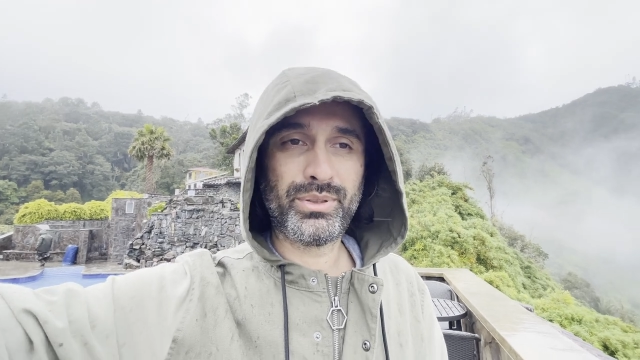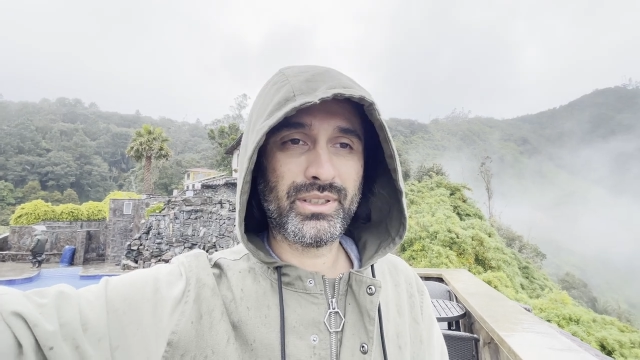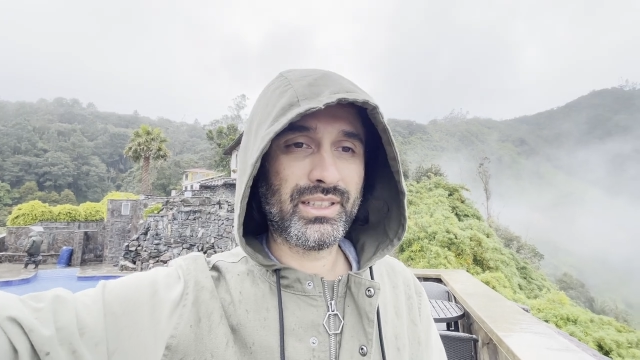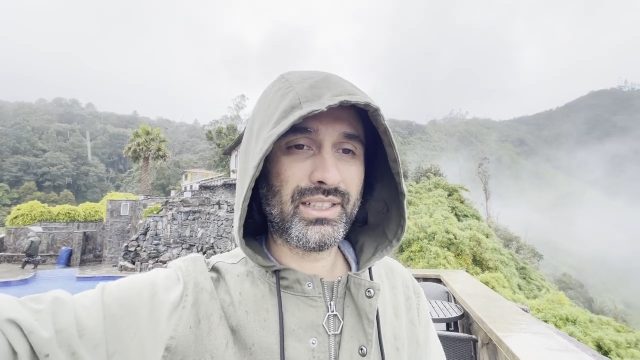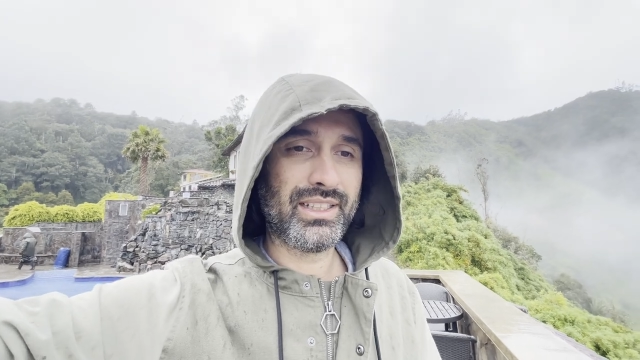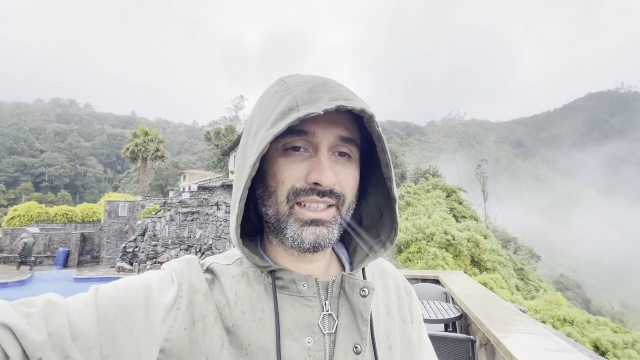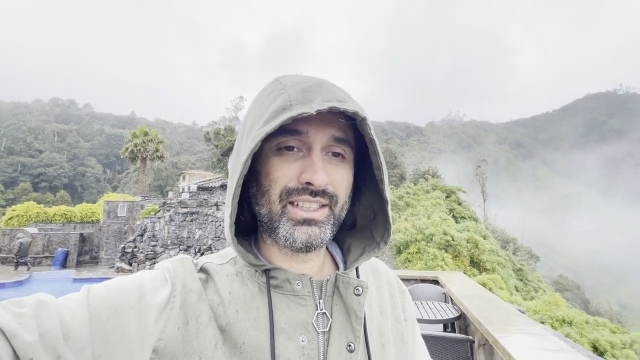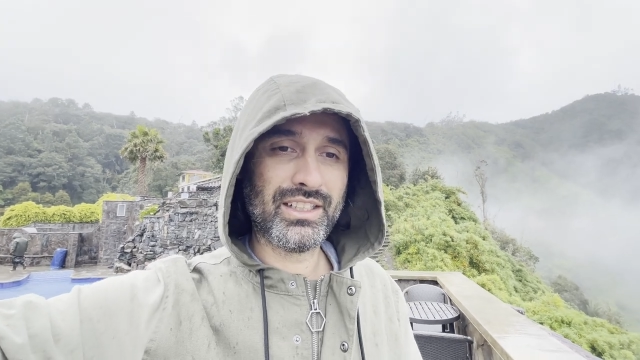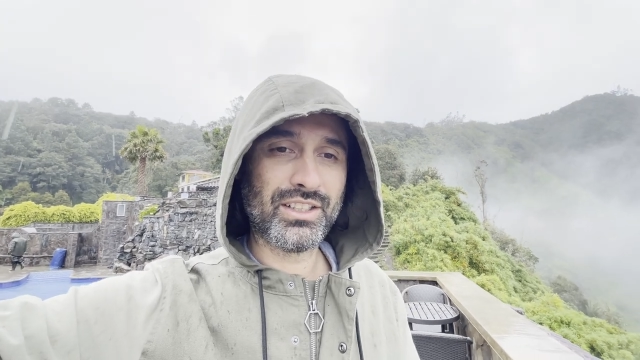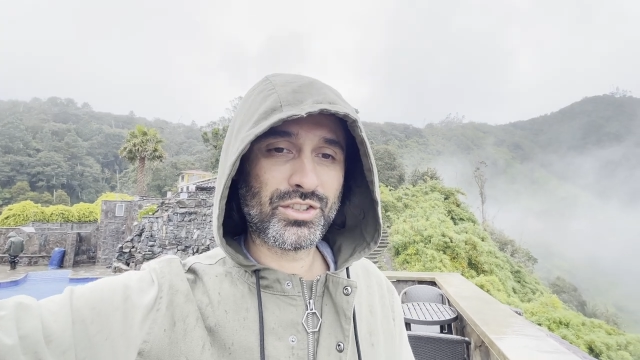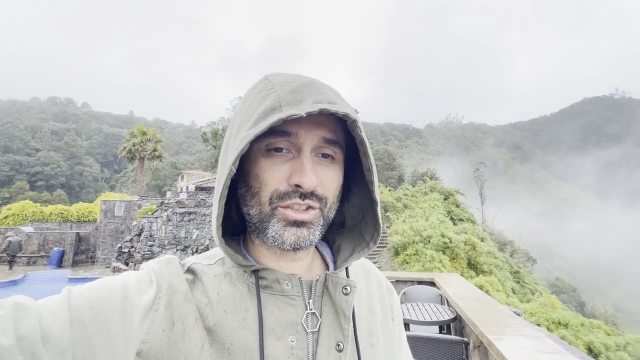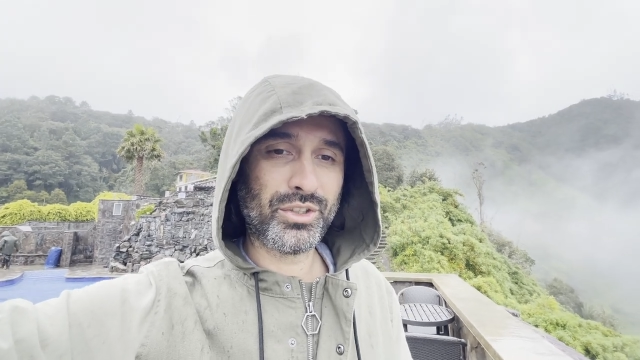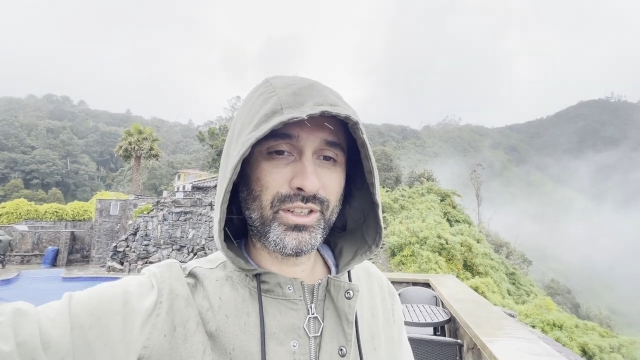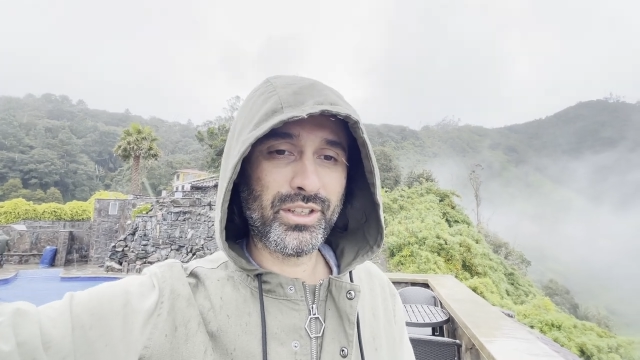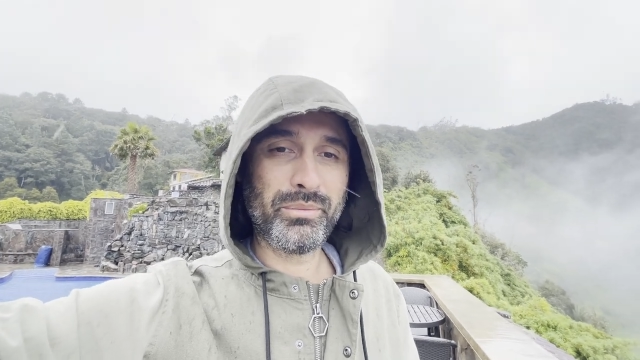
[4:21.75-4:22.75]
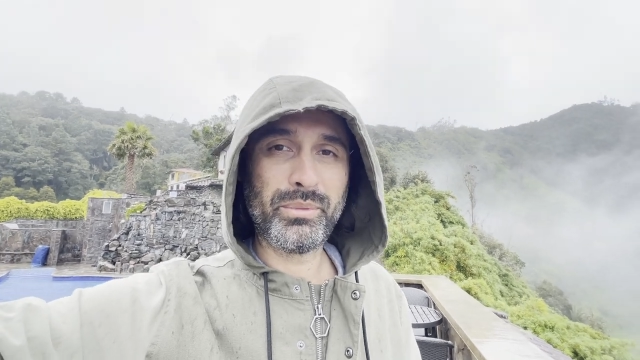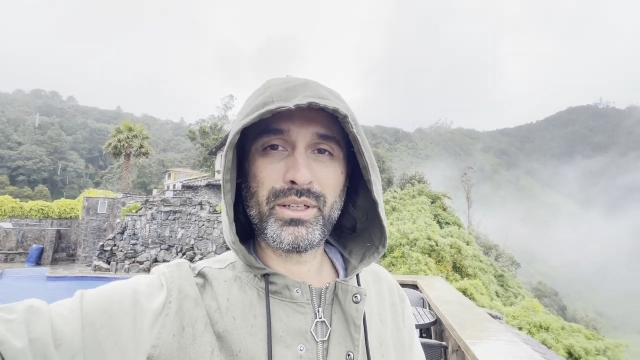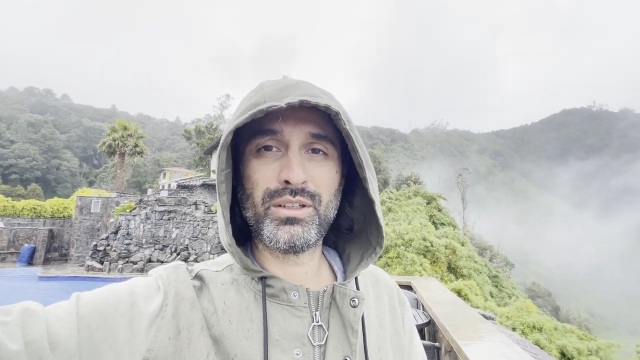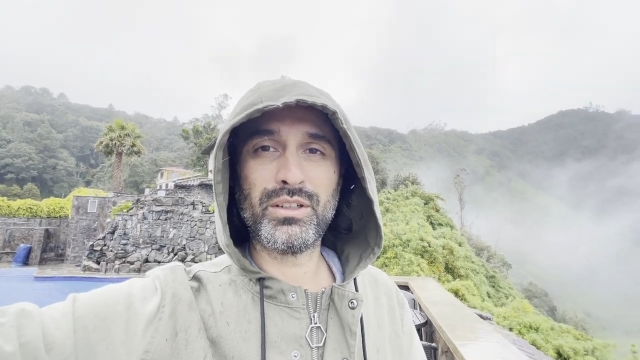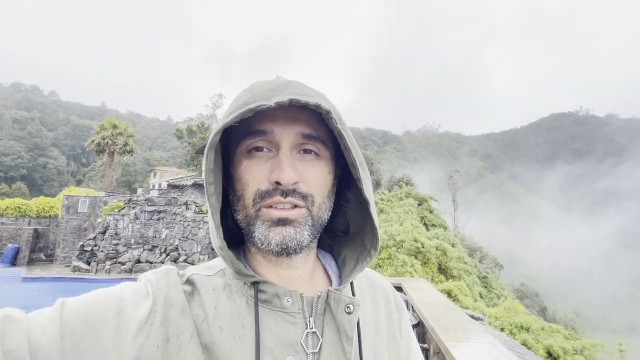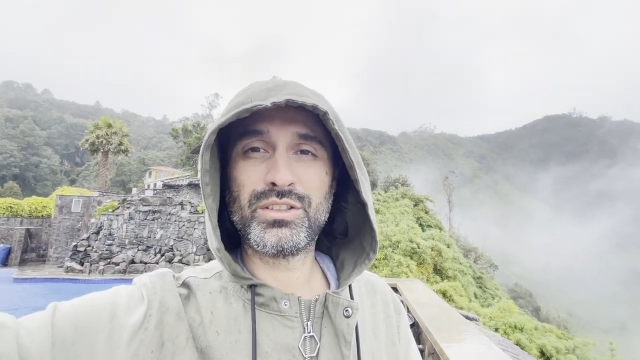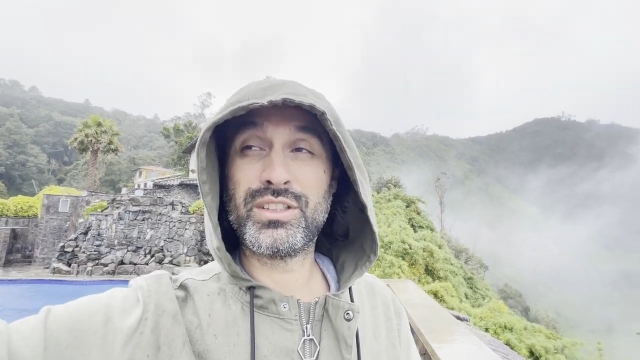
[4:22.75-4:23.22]
uh, shooting
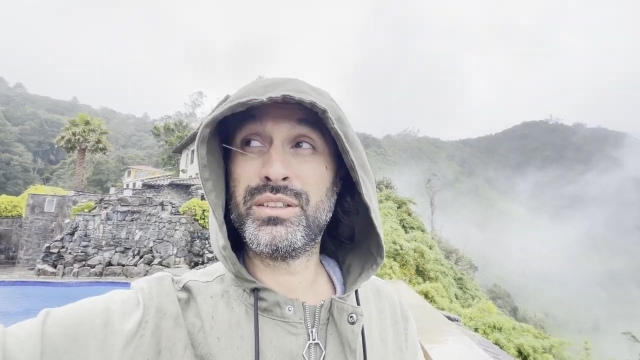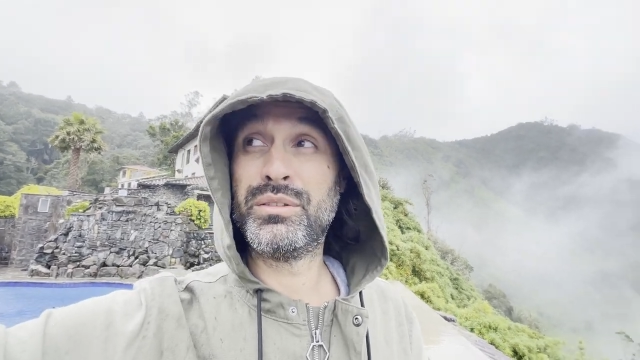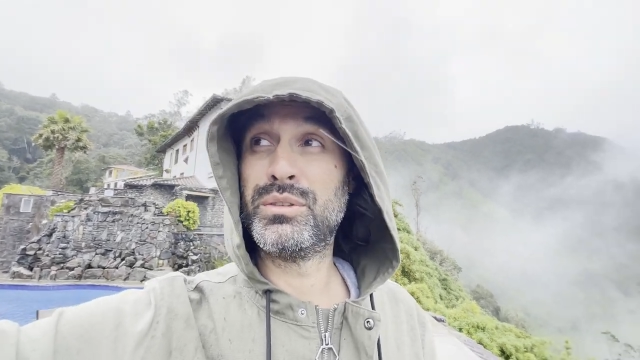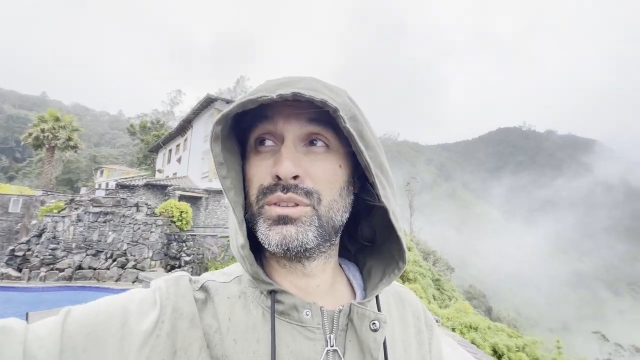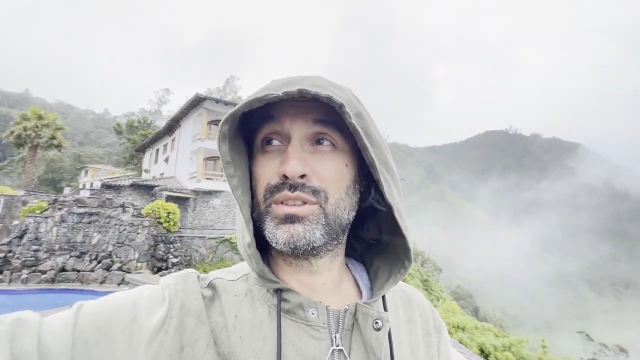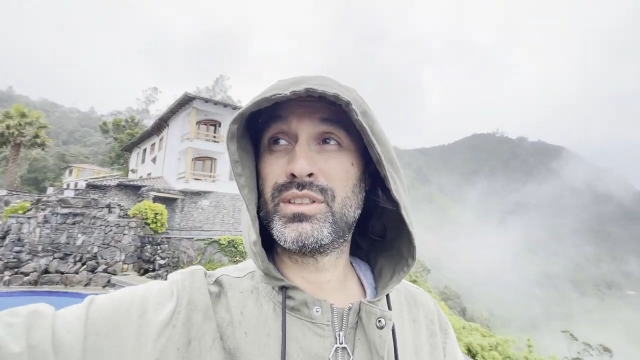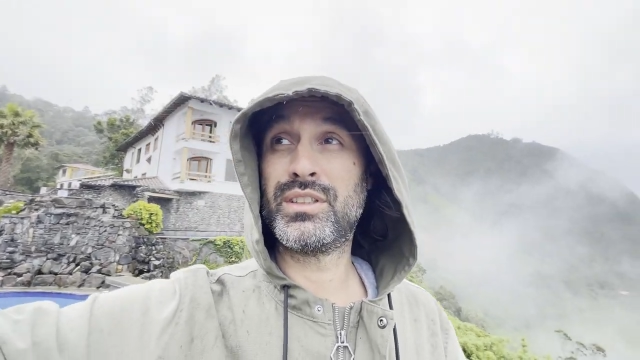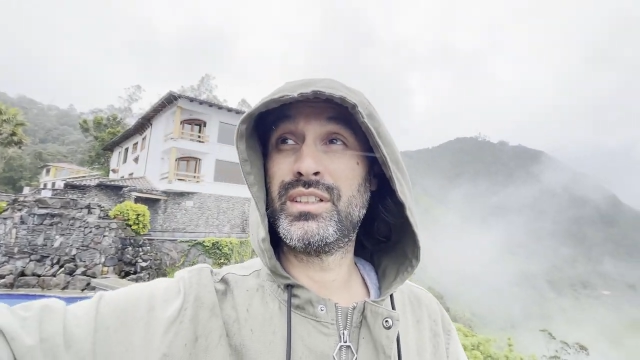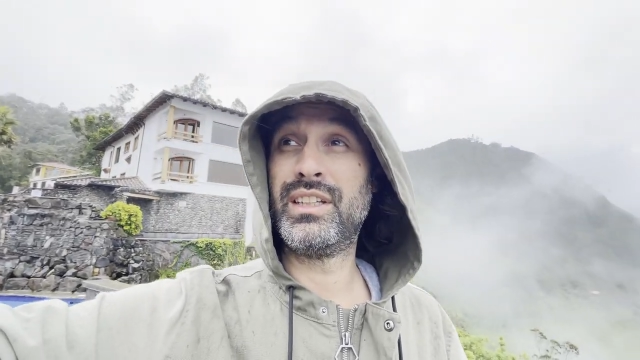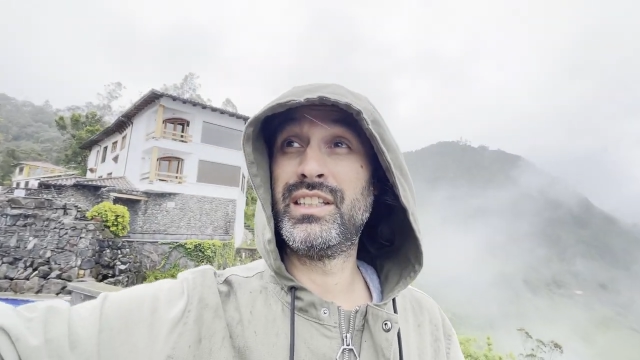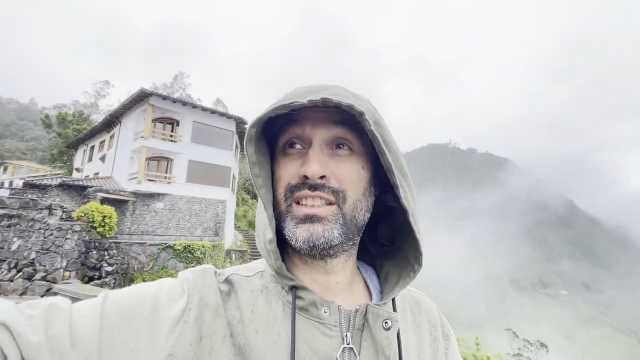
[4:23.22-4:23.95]
because it was,